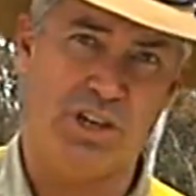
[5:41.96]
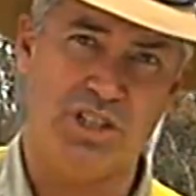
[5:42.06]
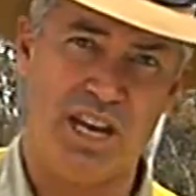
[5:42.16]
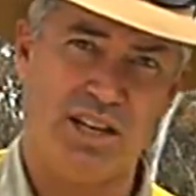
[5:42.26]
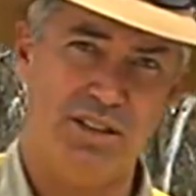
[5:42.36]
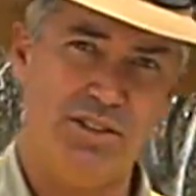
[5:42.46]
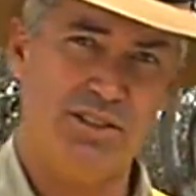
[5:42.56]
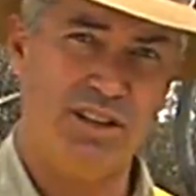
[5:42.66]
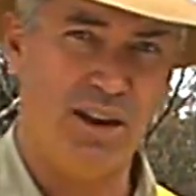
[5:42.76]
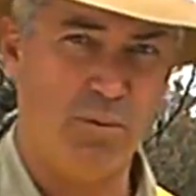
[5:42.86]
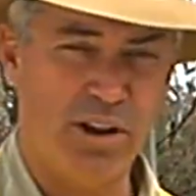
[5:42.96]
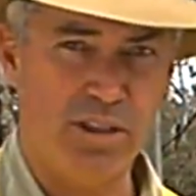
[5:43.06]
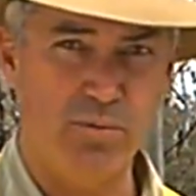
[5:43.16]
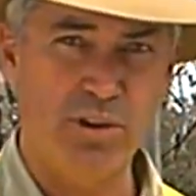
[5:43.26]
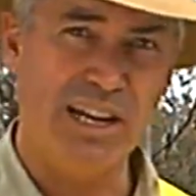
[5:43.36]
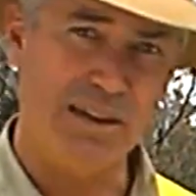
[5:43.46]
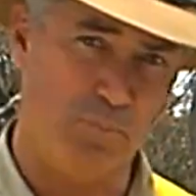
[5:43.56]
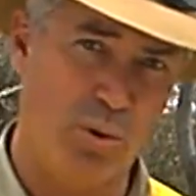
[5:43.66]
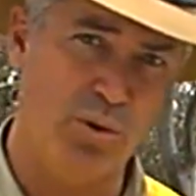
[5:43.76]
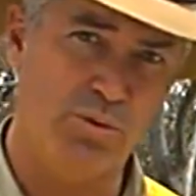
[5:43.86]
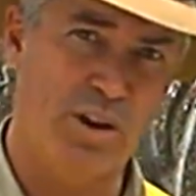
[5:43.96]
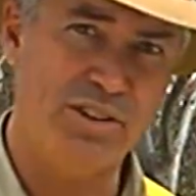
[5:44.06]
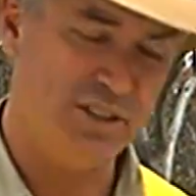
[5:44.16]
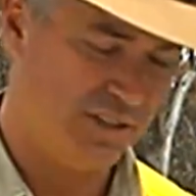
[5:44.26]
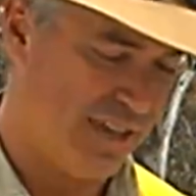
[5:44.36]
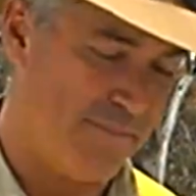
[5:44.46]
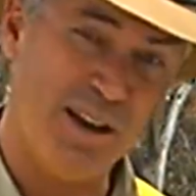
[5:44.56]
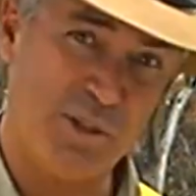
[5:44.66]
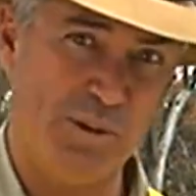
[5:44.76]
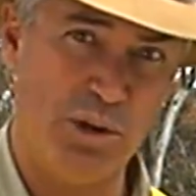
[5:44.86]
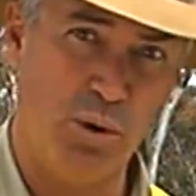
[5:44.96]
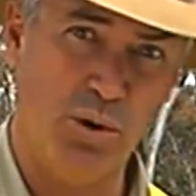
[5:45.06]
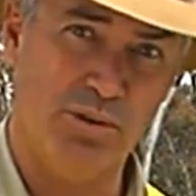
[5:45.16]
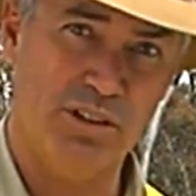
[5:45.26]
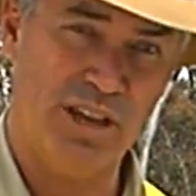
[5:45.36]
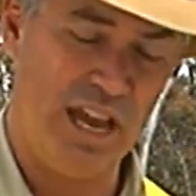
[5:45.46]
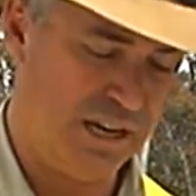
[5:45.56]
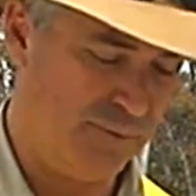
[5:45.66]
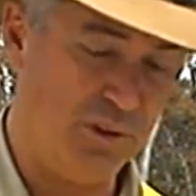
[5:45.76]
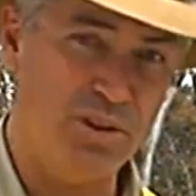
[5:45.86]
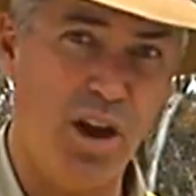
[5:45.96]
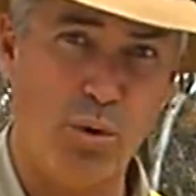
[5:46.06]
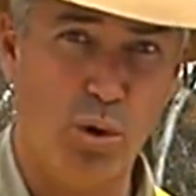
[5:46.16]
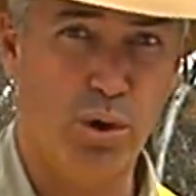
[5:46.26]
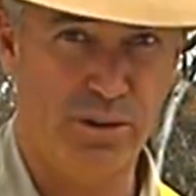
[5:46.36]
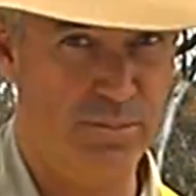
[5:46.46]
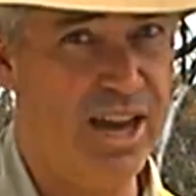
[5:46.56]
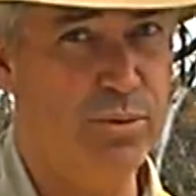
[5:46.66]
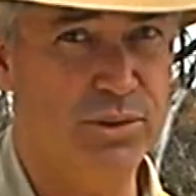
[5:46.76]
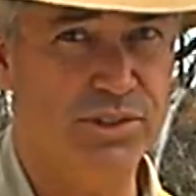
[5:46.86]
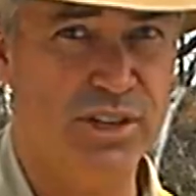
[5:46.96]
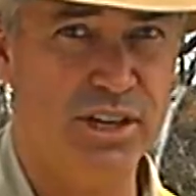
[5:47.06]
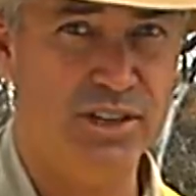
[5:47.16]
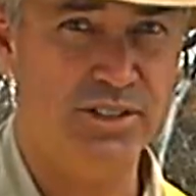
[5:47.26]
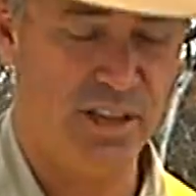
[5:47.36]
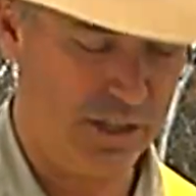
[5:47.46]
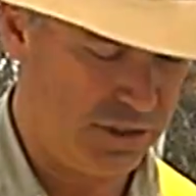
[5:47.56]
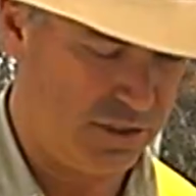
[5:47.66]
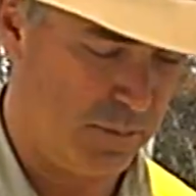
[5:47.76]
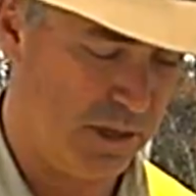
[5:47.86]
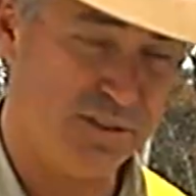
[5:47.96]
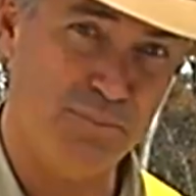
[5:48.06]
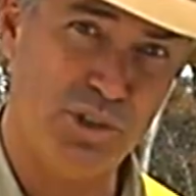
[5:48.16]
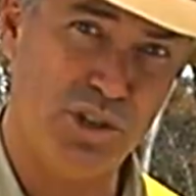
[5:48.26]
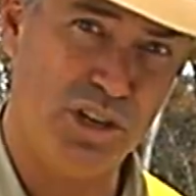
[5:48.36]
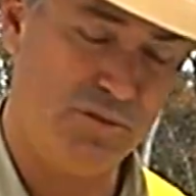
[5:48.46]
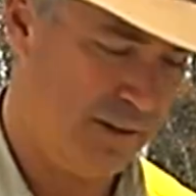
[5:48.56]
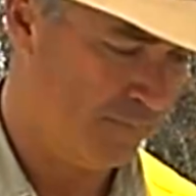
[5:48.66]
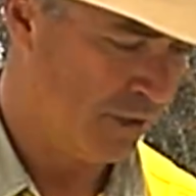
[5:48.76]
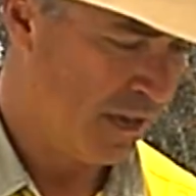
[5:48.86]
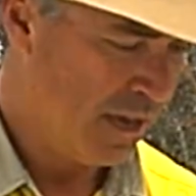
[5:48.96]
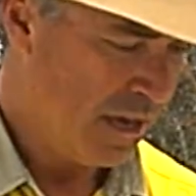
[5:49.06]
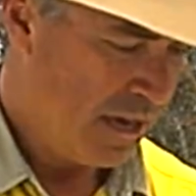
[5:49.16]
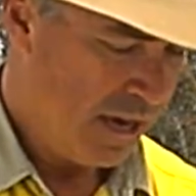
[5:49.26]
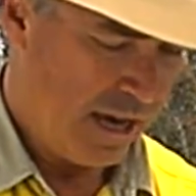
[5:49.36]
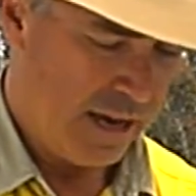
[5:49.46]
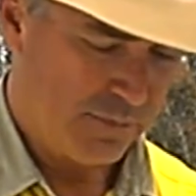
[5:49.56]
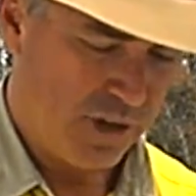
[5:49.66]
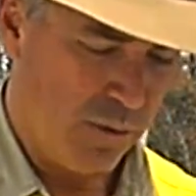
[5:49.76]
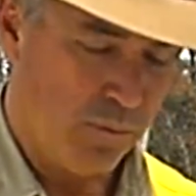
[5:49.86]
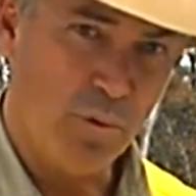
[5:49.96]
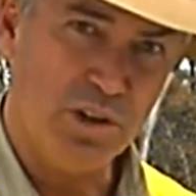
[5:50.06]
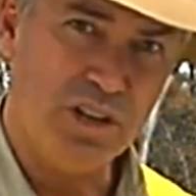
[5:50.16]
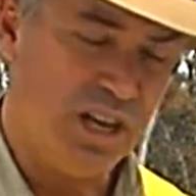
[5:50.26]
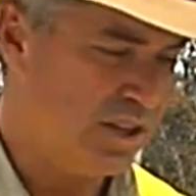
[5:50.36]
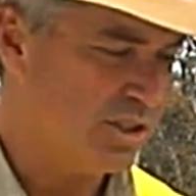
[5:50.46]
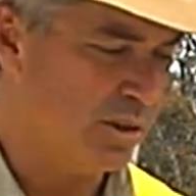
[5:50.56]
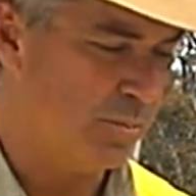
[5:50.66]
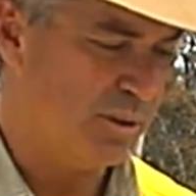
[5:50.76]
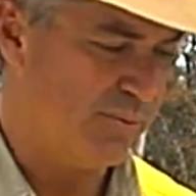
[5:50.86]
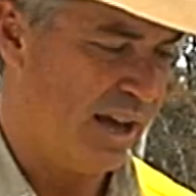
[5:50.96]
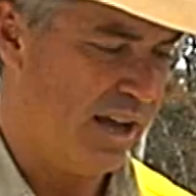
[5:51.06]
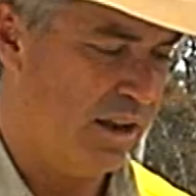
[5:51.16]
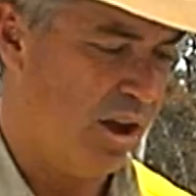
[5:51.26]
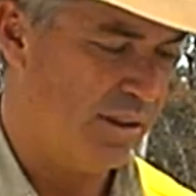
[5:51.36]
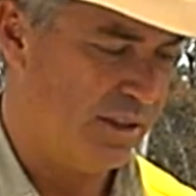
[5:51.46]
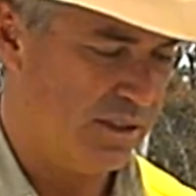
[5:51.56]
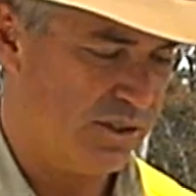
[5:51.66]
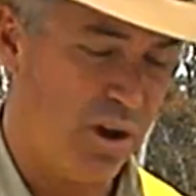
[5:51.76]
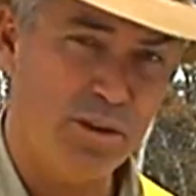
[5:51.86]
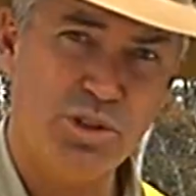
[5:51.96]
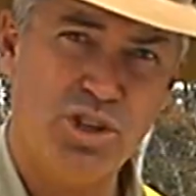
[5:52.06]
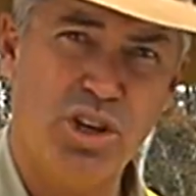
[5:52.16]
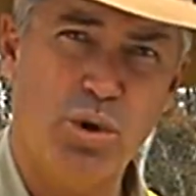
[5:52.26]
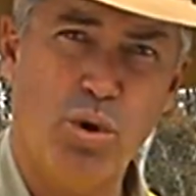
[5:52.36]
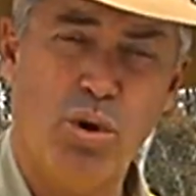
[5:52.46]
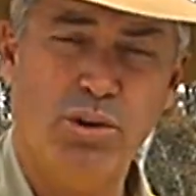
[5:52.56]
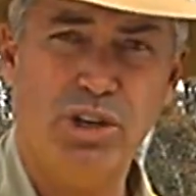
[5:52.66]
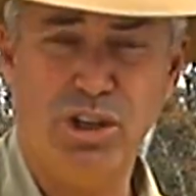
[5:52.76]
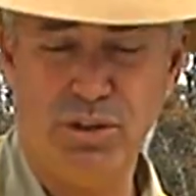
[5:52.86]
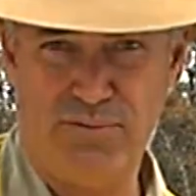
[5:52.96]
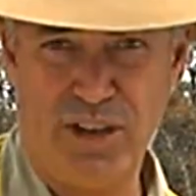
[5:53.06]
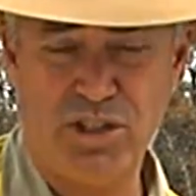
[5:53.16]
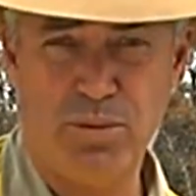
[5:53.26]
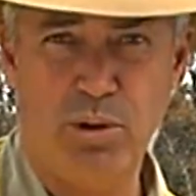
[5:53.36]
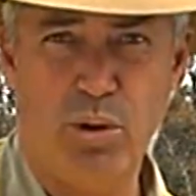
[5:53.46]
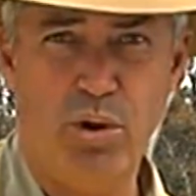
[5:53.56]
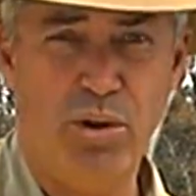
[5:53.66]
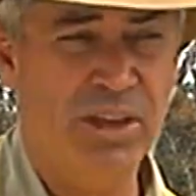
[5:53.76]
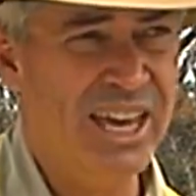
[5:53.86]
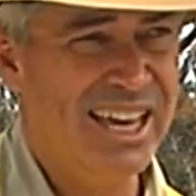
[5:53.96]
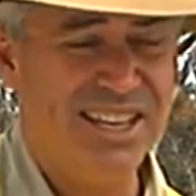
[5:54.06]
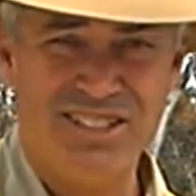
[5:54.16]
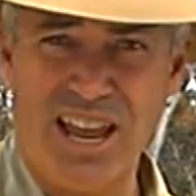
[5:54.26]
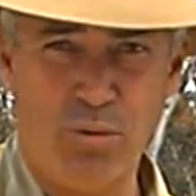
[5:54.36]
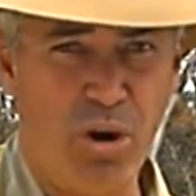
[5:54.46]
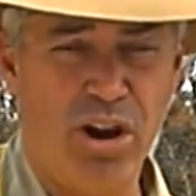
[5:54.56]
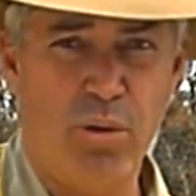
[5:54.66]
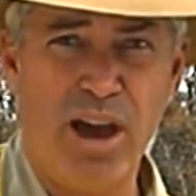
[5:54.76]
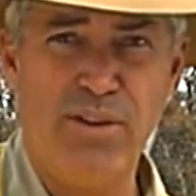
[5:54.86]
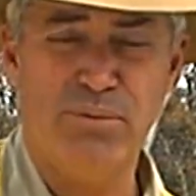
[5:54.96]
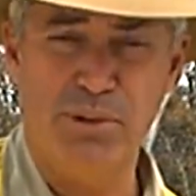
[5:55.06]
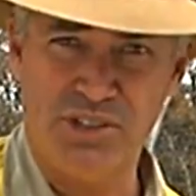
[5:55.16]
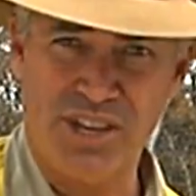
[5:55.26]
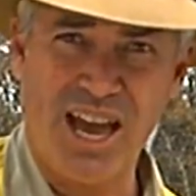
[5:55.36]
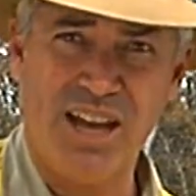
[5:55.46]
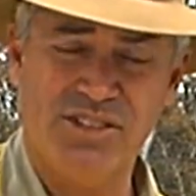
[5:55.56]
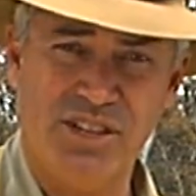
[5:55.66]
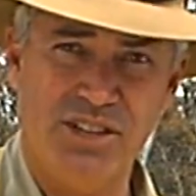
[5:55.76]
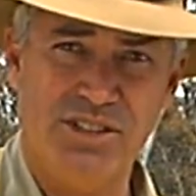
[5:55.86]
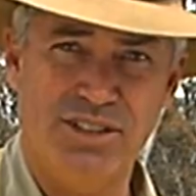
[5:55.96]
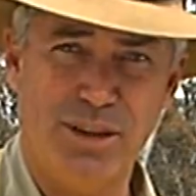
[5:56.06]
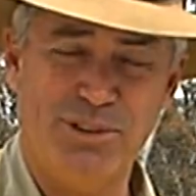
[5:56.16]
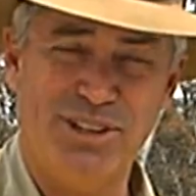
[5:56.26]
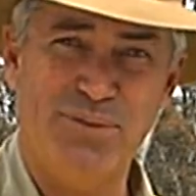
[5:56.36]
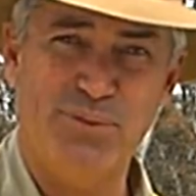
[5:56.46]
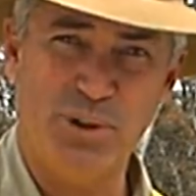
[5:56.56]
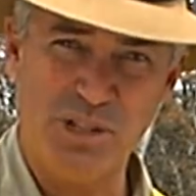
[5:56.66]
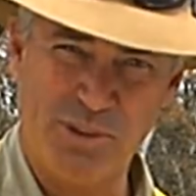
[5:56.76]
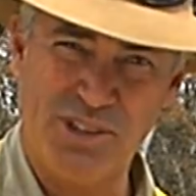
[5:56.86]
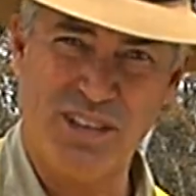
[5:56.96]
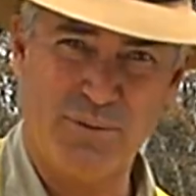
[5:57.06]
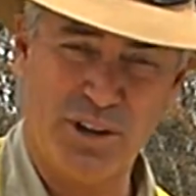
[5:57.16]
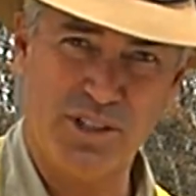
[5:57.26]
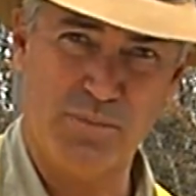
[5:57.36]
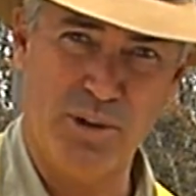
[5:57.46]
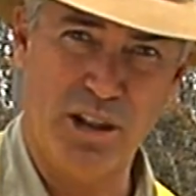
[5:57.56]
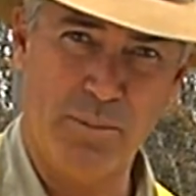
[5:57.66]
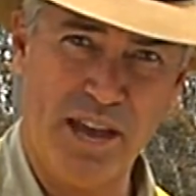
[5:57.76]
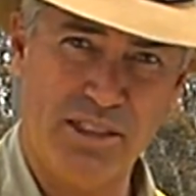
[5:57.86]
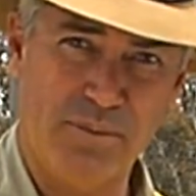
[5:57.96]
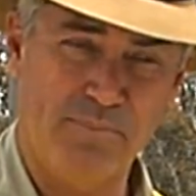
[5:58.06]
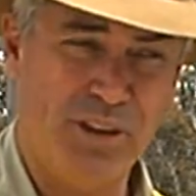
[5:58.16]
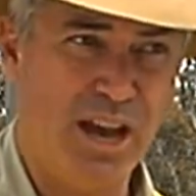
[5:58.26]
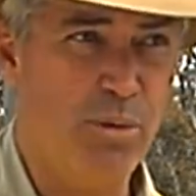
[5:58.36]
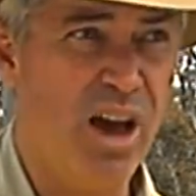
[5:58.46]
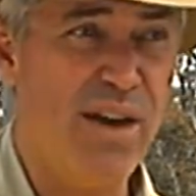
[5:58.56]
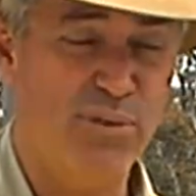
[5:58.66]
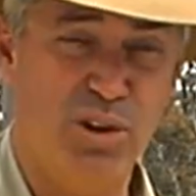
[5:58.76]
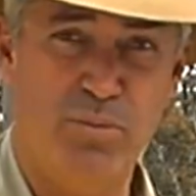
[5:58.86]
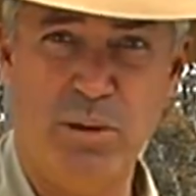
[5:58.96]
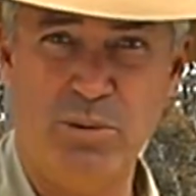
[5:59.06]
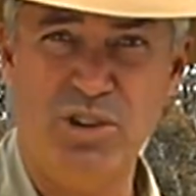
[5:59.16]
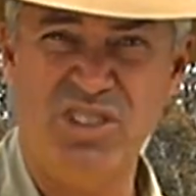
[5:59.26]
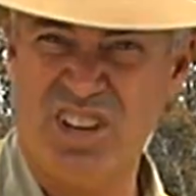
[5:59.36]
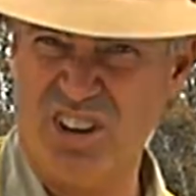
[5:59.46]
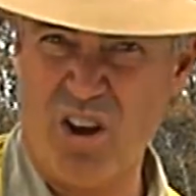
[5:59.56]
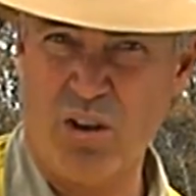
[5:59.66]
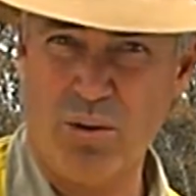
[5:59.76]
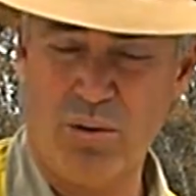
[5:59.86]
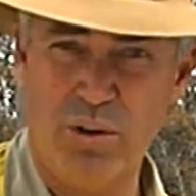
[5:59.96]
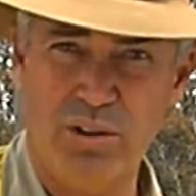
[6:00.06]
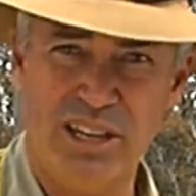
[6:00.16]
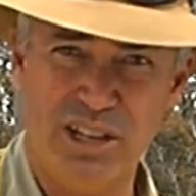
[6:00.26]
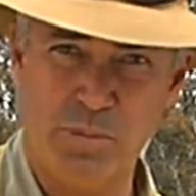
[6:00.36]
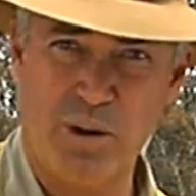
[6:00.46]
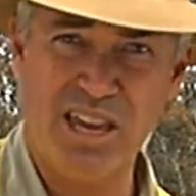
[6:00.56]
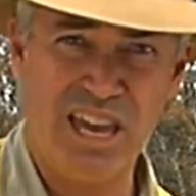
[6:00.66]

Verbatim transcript: ejectors. Now, one of the really important ones is they must be oiled. And if you don't oil them, they will seize. So they're just a piece of machinery. Uh, so what you need is a little bit of uh, light either sewing machine oil, you can use vegetable oil, stay right away from the C R Cs and the W D forties because they've got a smell about them. Um, I have heard of people using canola oil in a spray